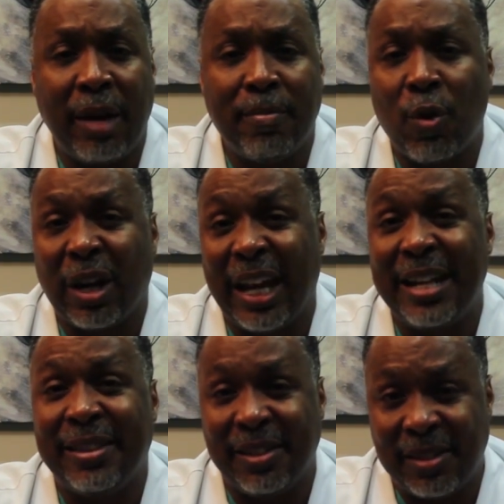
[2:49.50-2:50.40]
a more
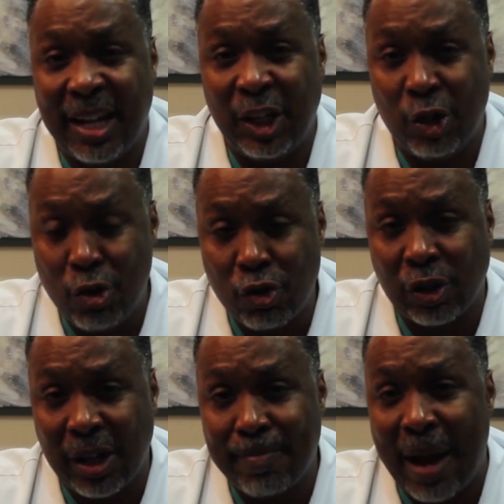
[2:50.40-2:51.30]
lengthy stay,
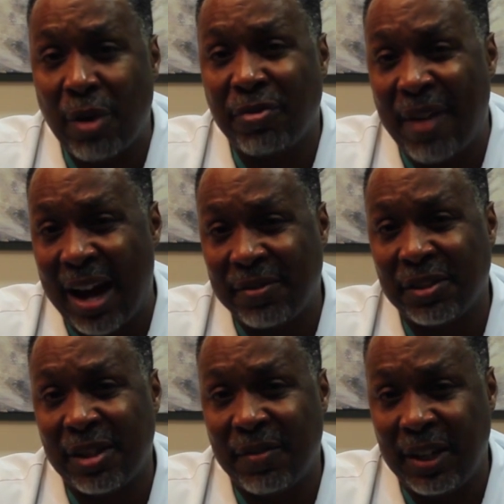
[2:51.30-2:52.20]
usually about 5
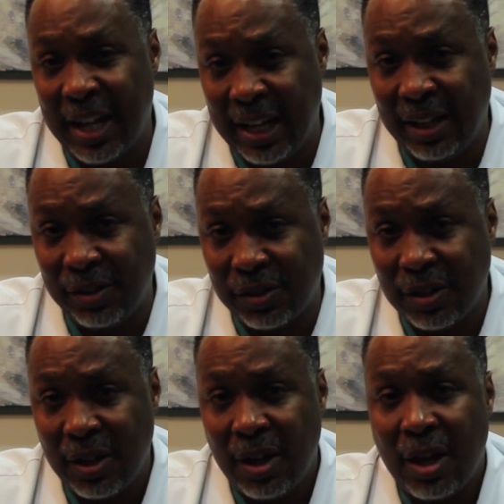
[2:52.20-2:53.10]
to 7 days,
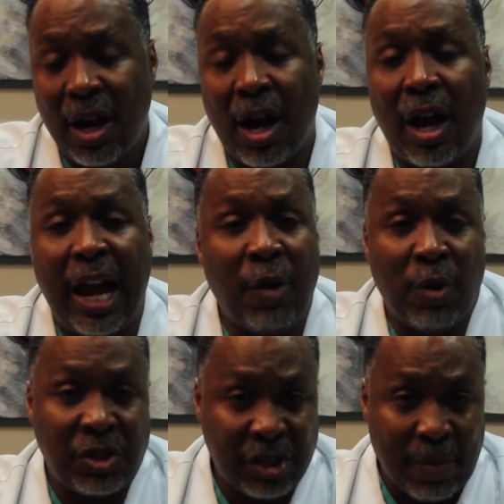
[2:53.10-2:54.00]

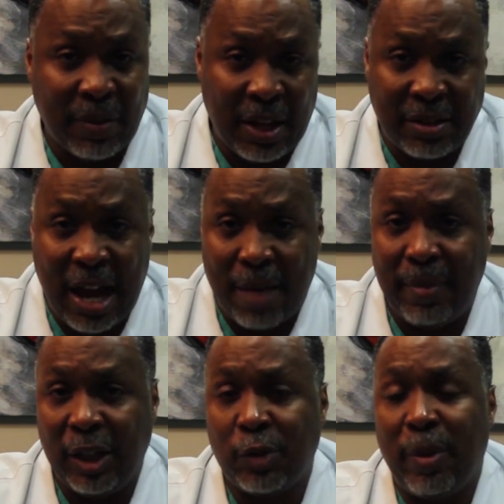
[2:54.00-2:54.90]
with some of that time
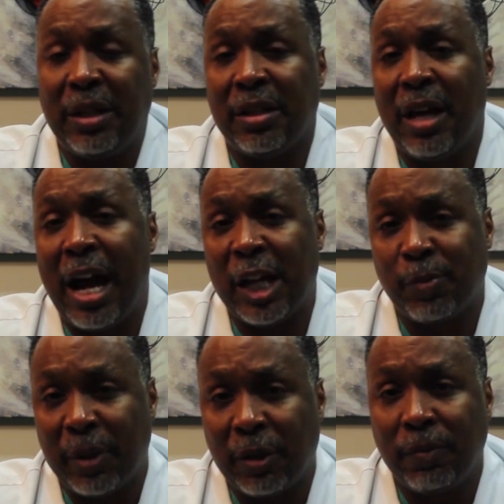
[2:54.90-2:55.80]
being spent in the
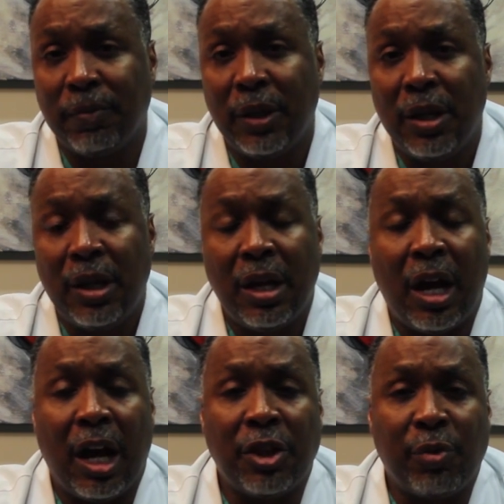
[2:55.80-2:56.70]
hospital.
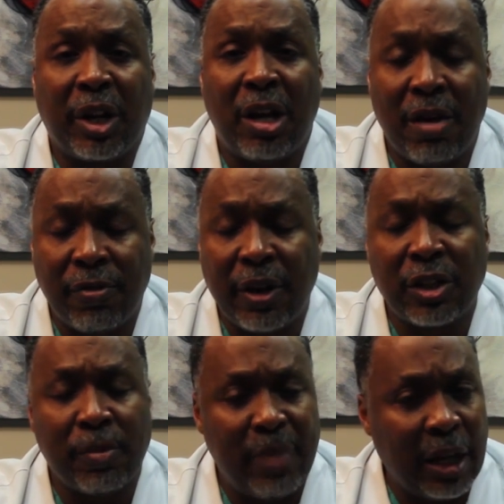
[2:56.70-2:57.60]
The recovery
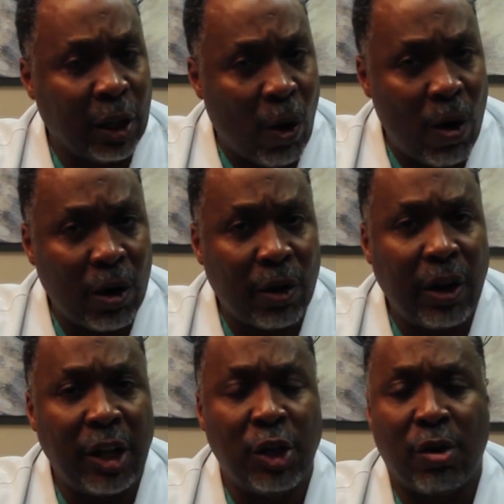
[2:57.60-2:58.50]
is a bit
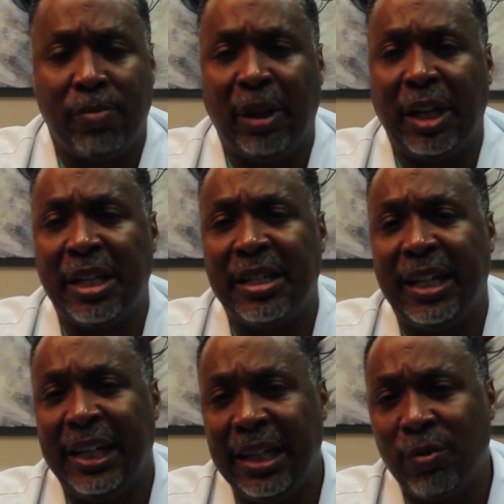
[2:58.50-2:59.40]
longer, and your ability
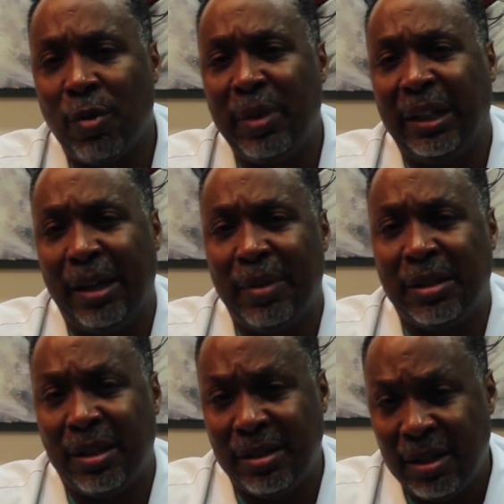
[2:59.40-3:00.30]
to eat will be
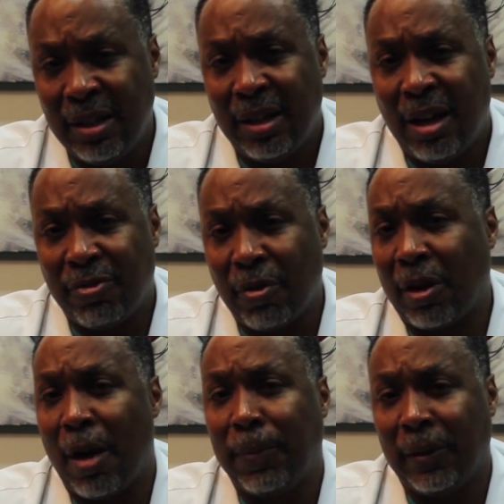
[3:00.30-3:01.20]
limited for a
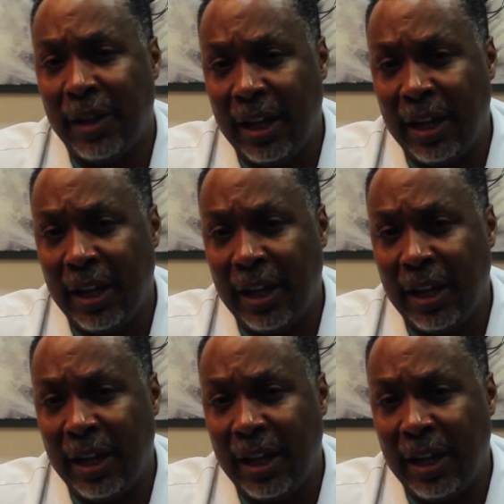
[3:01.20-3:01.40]
couple of